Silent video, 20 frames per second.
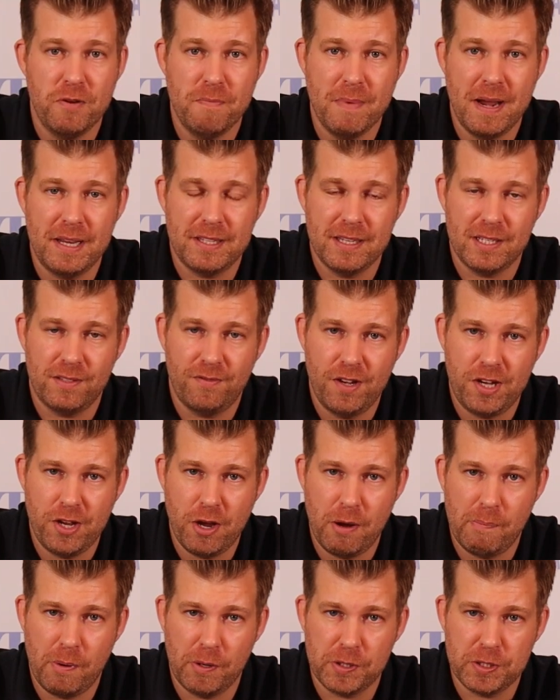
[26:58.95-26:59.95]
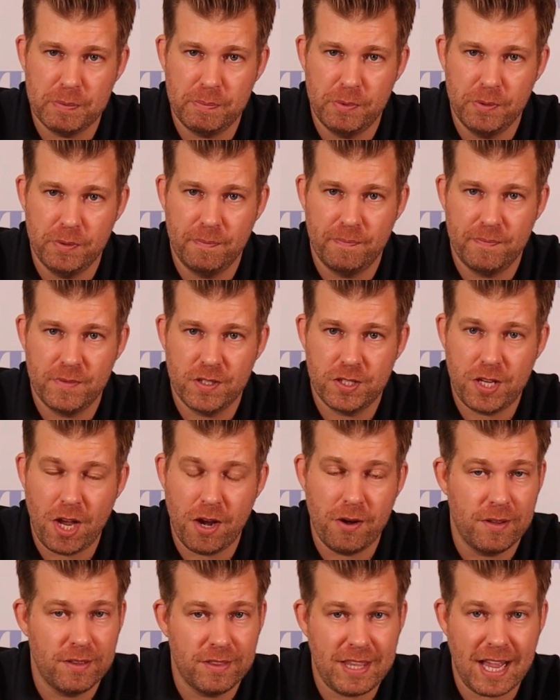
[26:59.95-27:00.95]
who made this video possible.
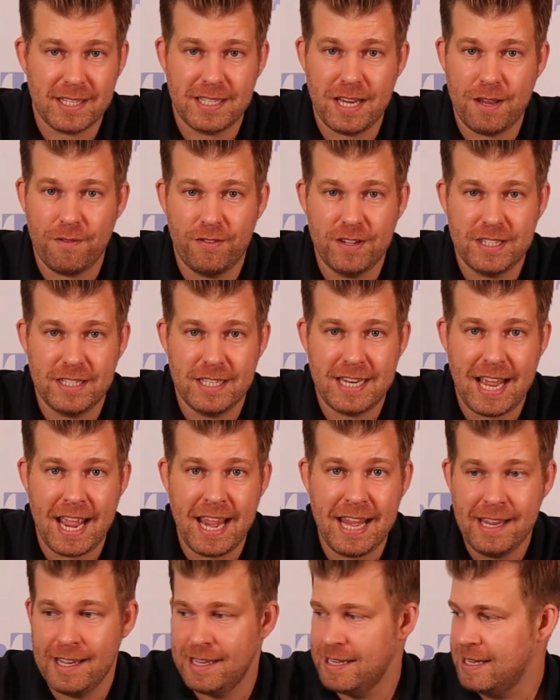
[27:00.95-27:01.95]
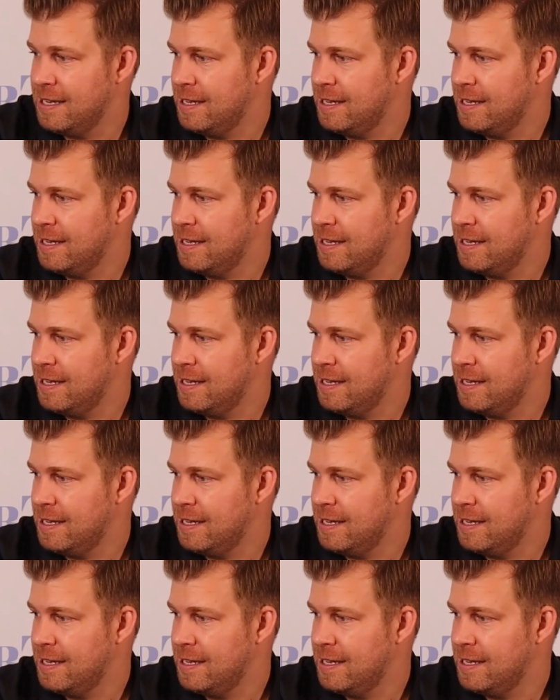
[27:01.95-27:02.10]
So that's it for today.